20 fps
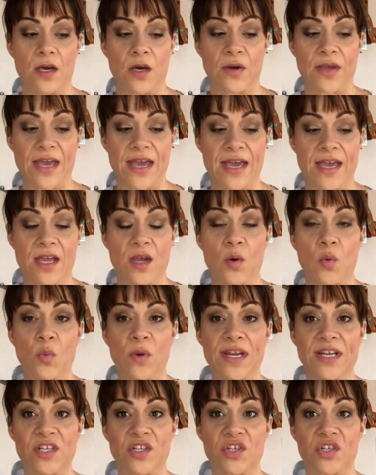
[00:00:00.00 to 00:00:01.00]
Okay,
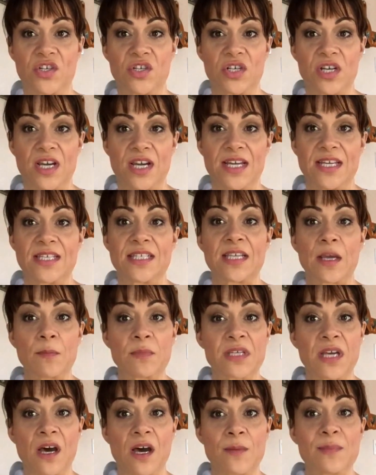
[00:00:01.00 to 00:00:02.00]
which
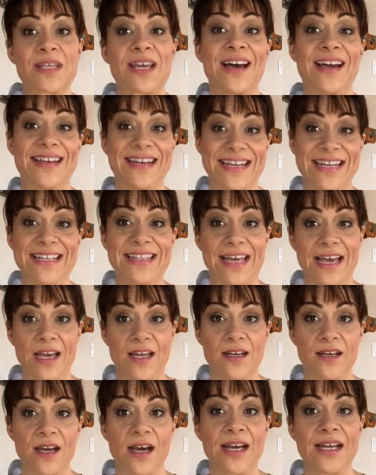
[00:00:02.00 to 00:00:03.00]
sometimes I need that.